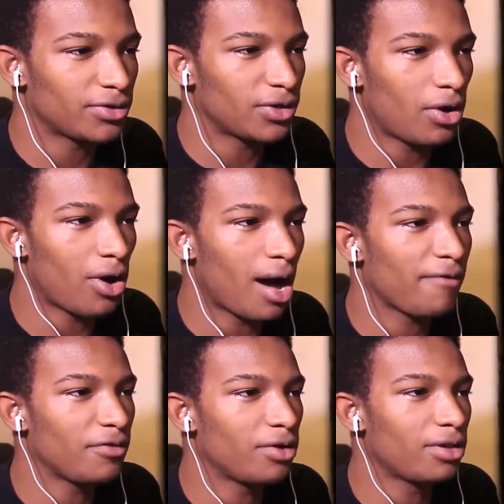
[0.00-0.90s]
So I
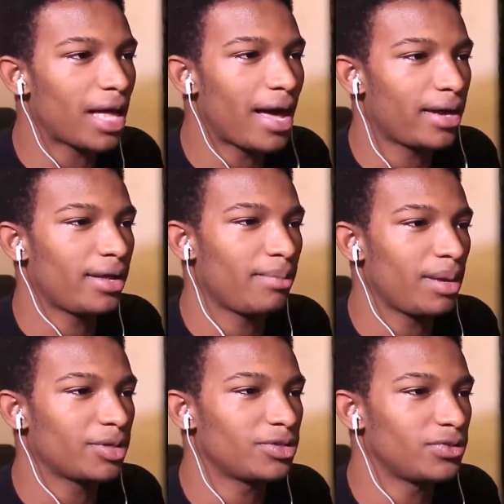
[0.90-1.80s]
feel glad I'm
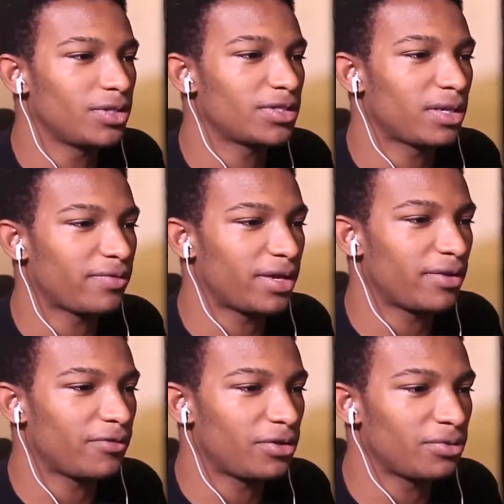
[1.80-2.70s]
able to do this stuff
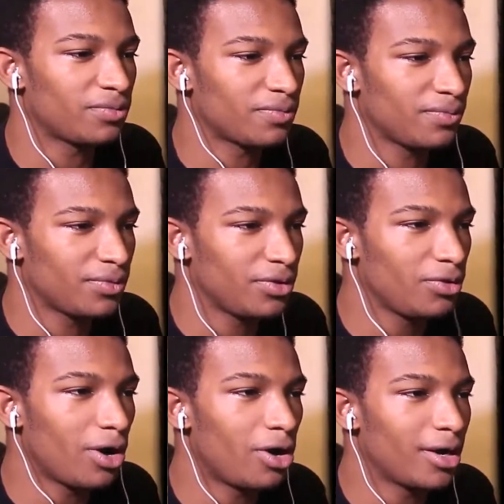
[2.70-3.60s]
again for you.
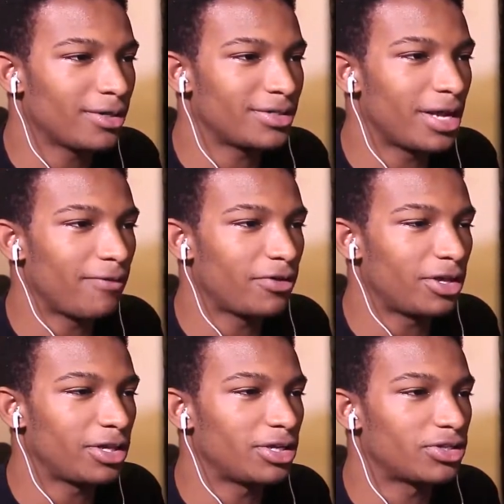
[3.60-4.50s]
You guys
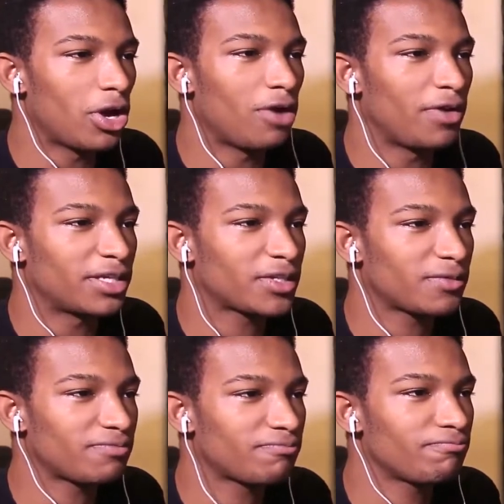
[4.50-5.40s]
definitely deserve it.
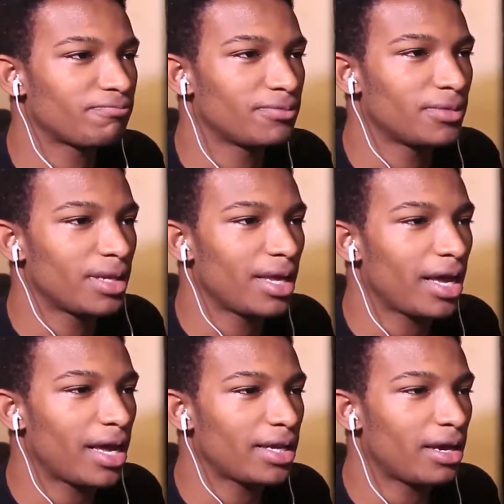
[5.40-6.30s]

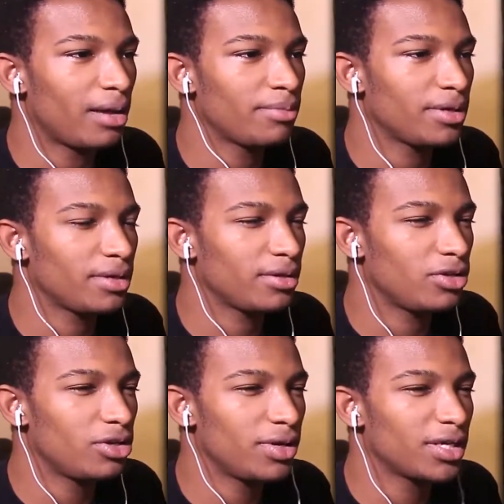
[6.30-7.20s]
And um,
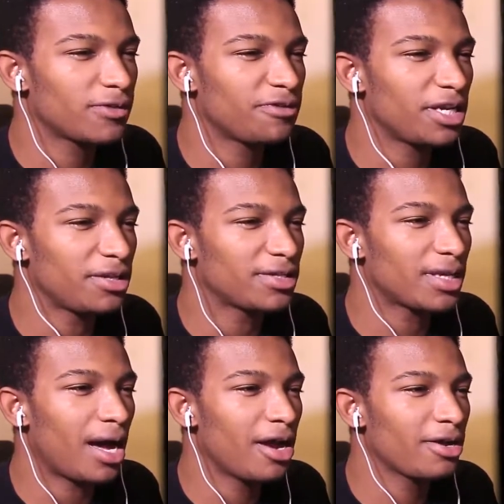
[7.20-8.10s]
you know what? It's funny.
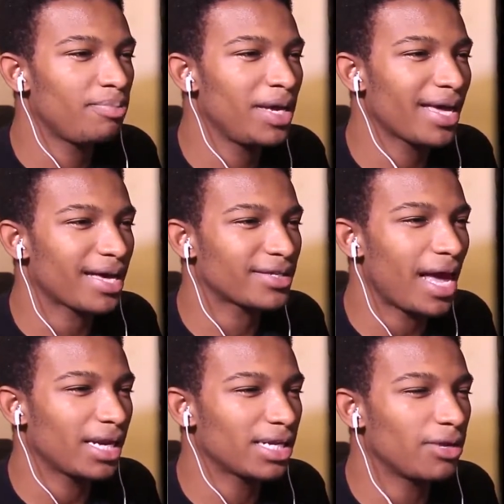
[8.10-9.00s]
This iron pickaxe
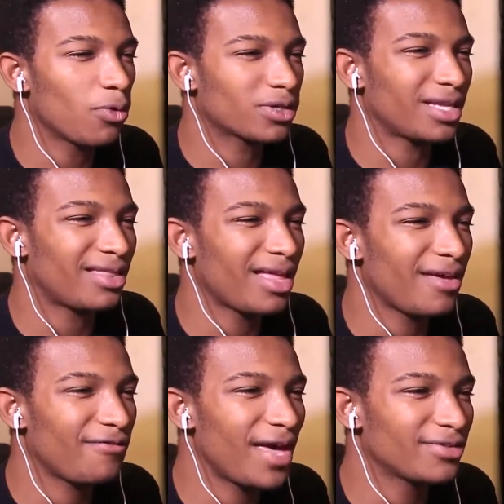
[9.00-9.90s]
actually works a
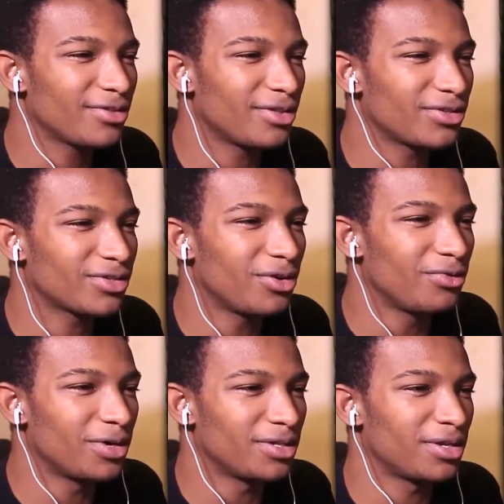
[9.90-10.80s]
lot faster than the
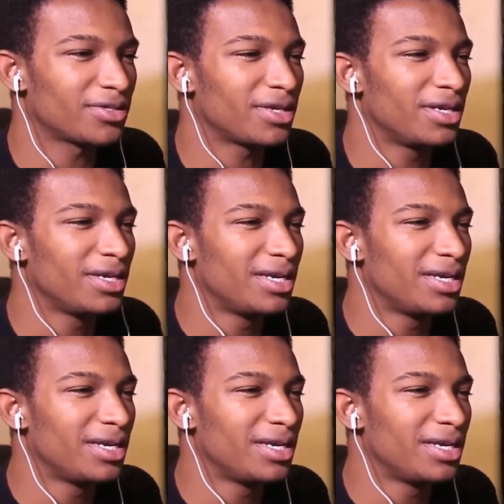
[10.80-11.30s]
stone one does.